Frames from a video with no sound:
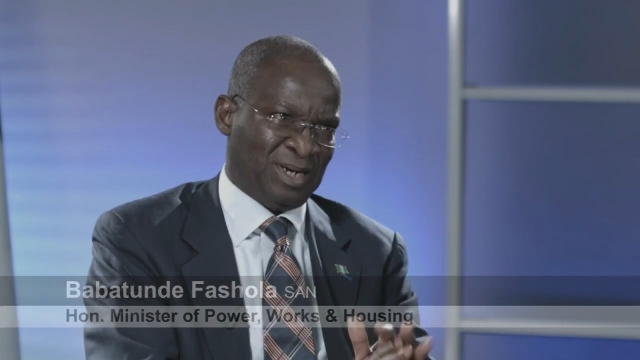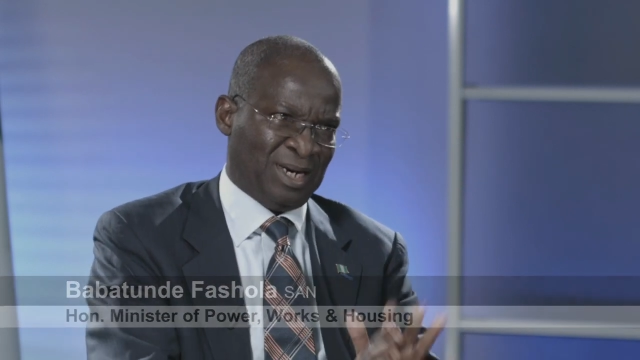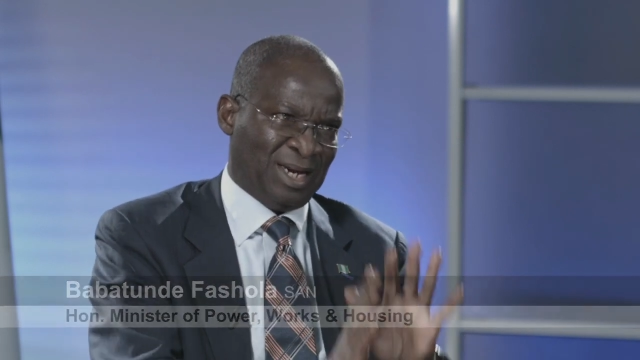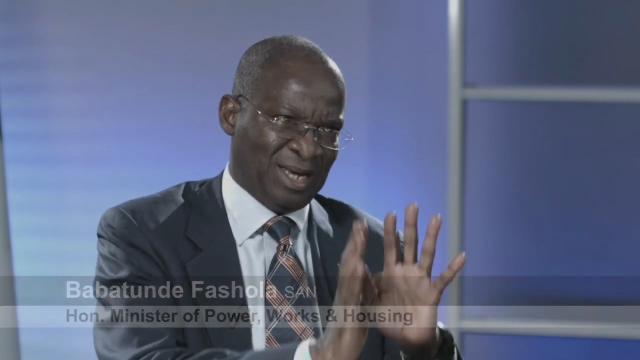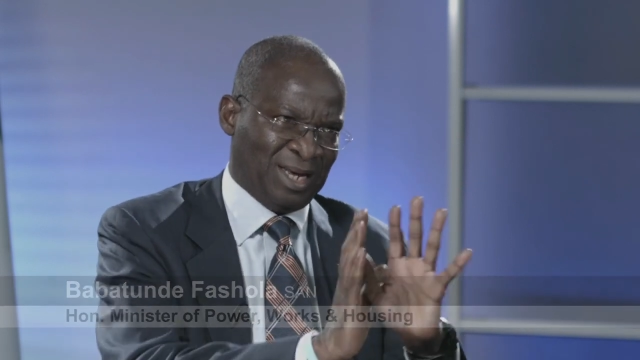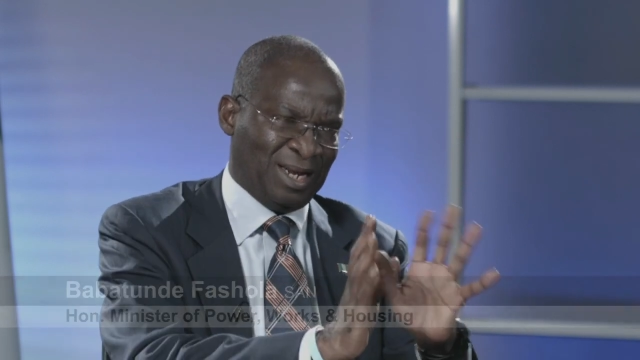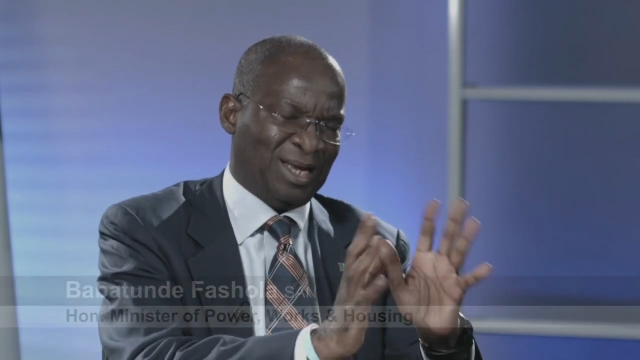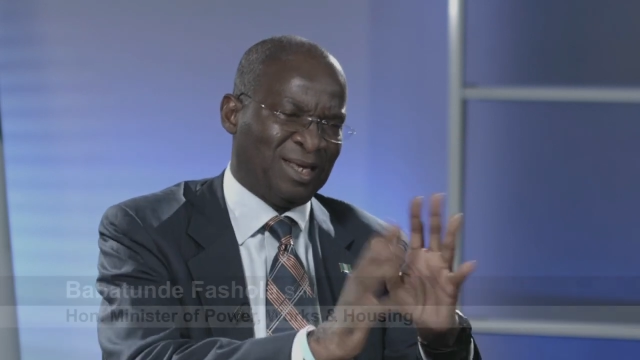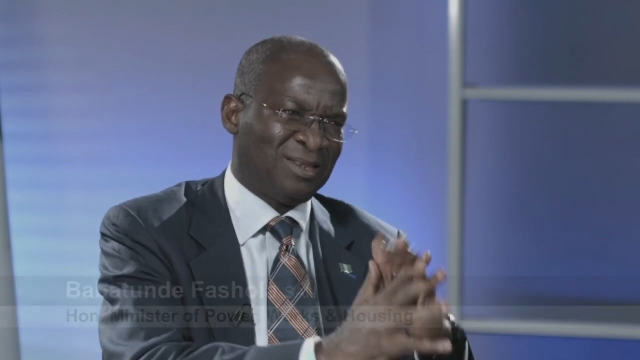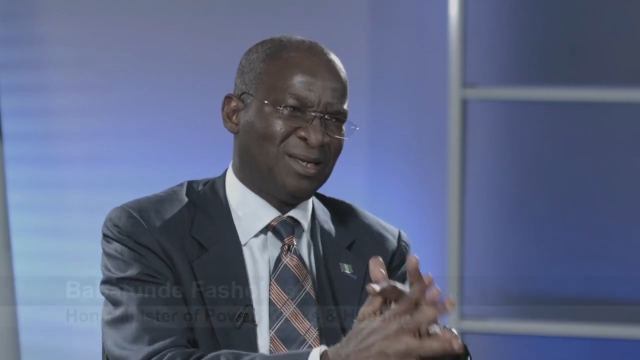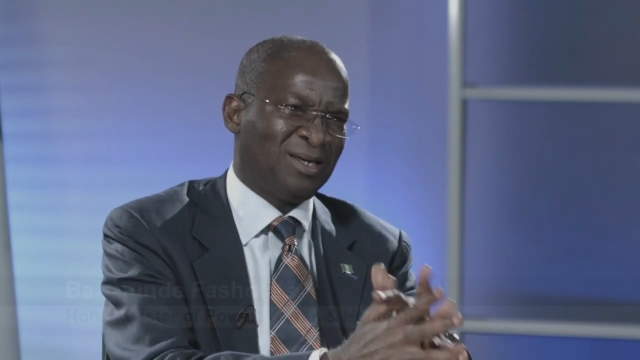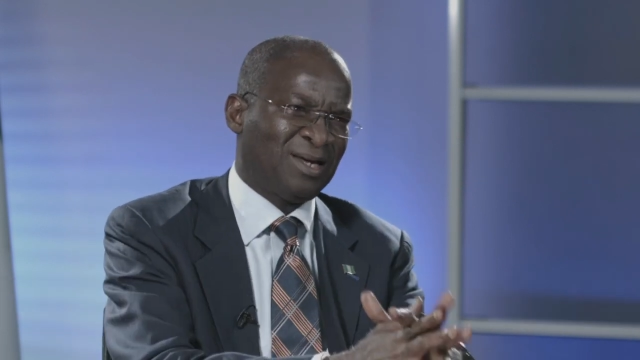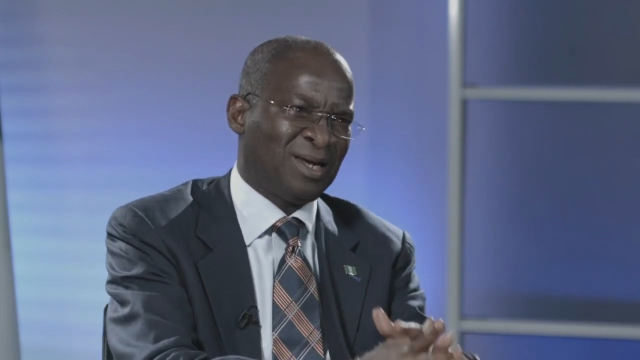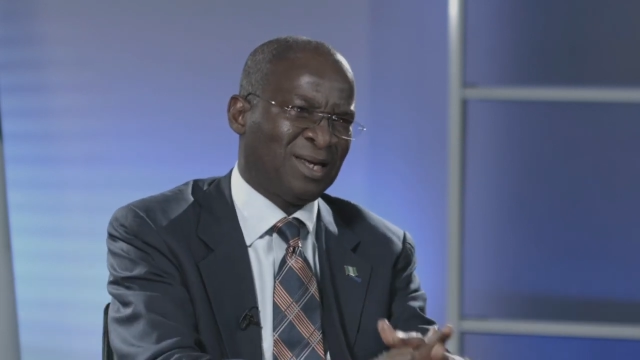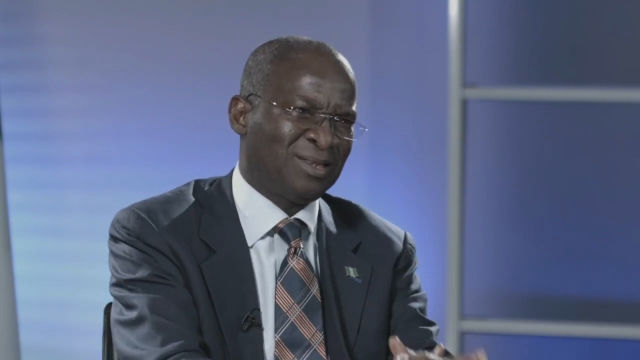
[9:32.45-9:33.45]
And I
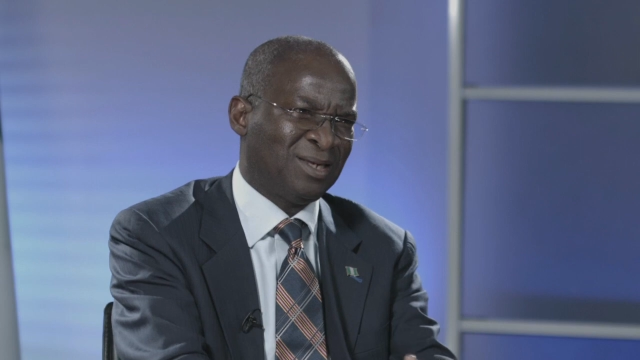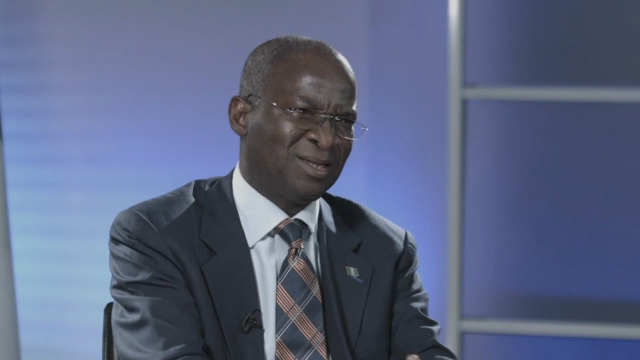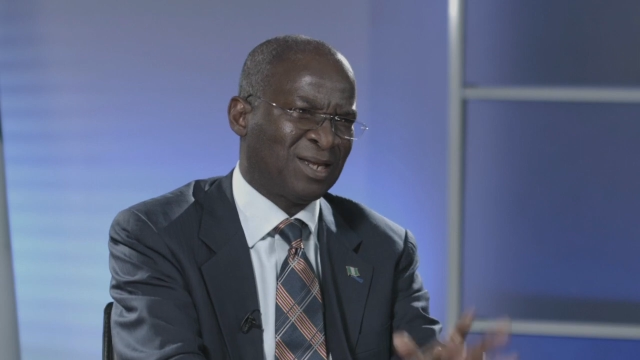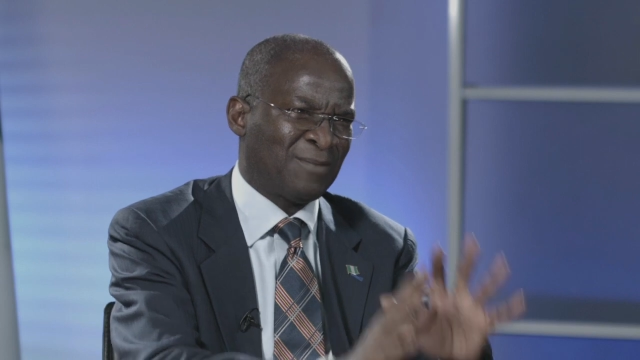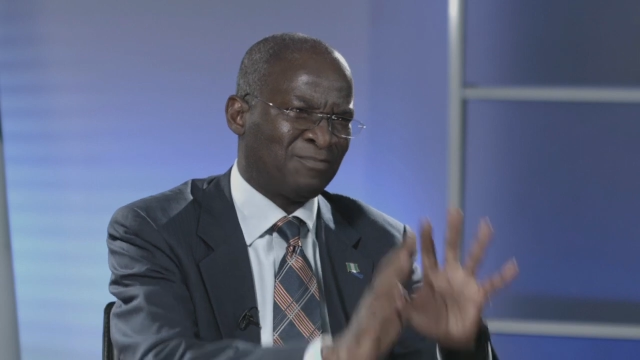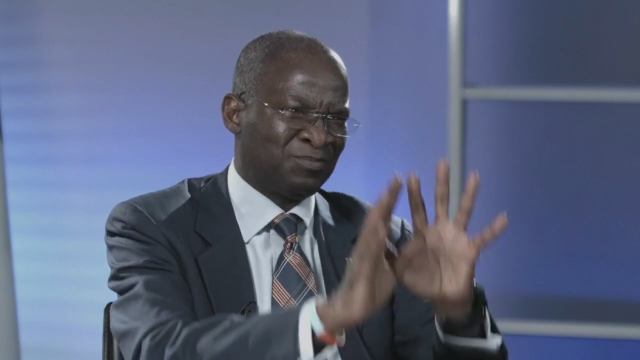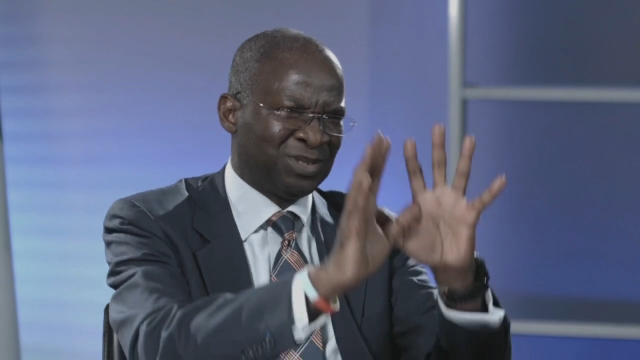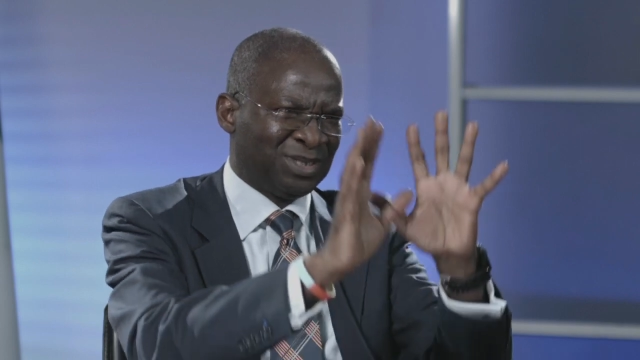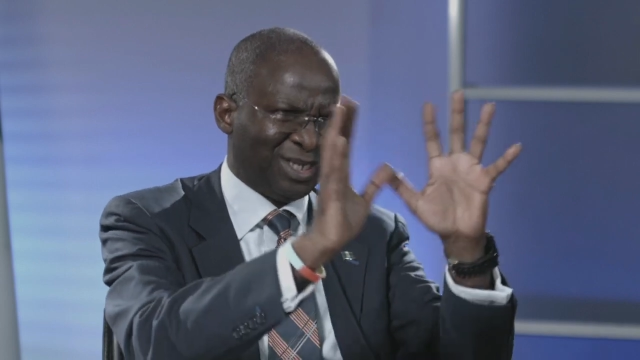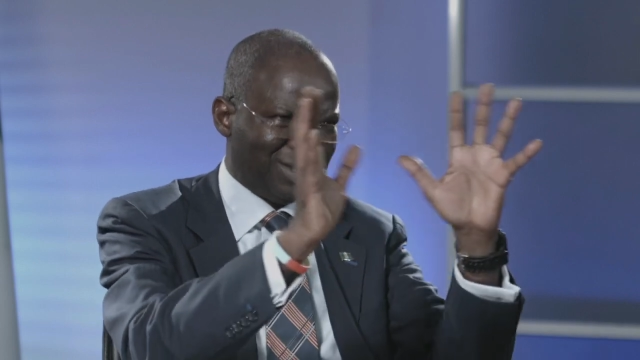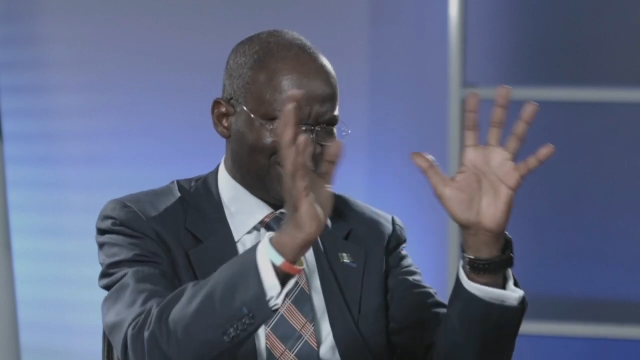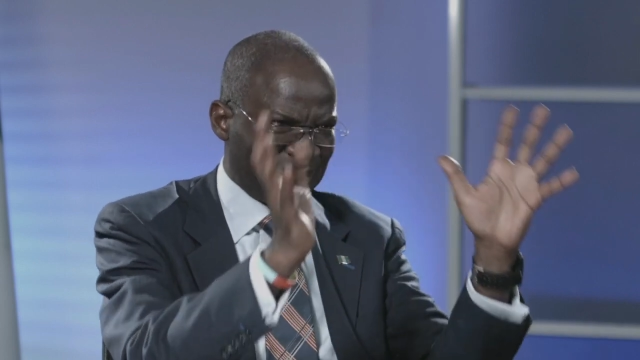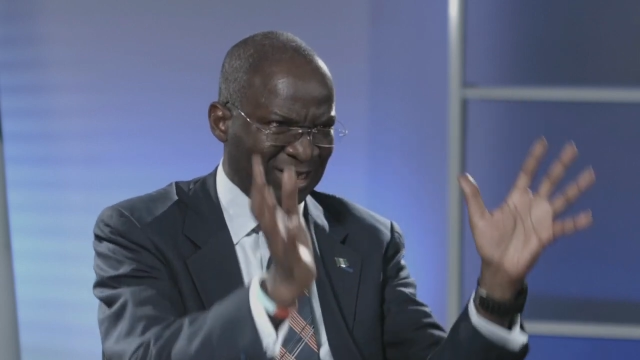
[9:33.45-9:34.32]
think that sets